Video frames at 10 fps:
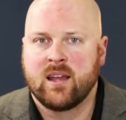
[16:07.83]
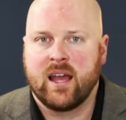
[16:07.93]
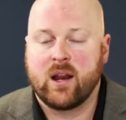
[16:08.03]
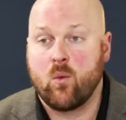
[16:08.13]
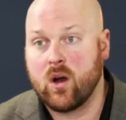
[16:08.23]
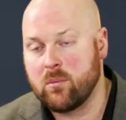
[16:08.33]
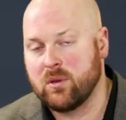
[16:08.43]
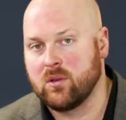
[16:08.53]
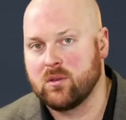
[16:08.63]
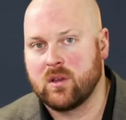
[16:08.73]
And I want
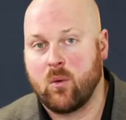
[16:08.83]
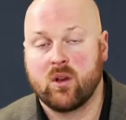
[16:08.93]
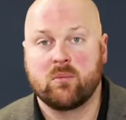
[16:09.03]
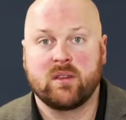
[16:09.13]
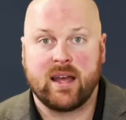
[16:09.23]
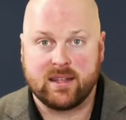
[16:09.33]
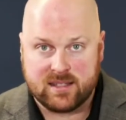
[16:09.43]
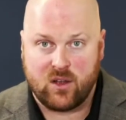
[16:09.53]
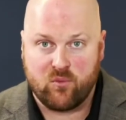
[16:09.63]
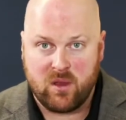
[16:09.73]
to be that
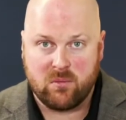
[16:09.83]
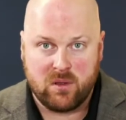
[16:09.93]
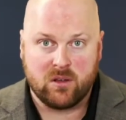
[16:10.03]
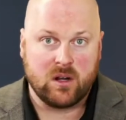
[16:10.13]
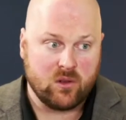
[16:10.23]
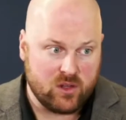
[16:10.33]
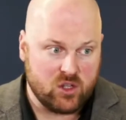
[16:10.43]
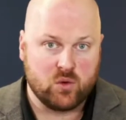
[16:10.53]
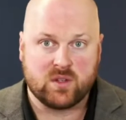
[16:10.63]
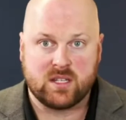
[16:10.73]
self-made millionaire that
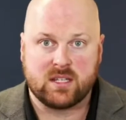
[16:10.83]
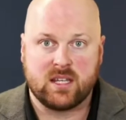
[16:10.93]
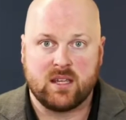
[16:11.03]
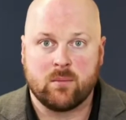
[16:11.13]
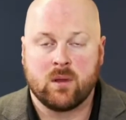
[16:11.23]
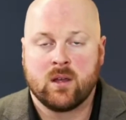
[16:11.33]
used a team.